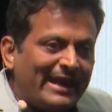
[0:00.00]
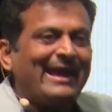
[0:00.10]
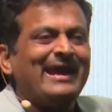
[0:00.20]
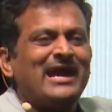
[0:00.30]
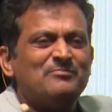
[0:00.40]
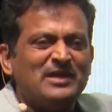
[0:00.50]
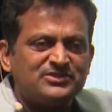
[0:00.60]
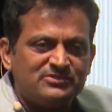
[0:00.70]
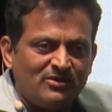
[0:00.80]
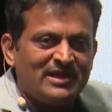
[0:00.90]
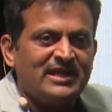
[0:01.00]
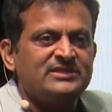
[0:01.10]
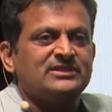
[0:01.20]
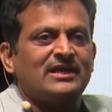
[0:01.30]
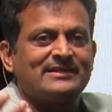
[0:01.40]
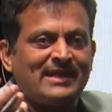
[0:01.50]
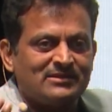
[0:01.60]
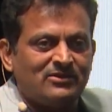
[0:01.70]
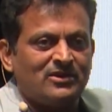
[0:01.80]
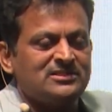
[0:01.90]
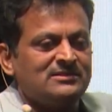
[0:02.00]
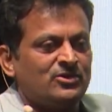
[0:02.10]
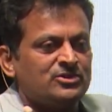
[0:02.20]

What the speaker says: AI based knowledge, a technology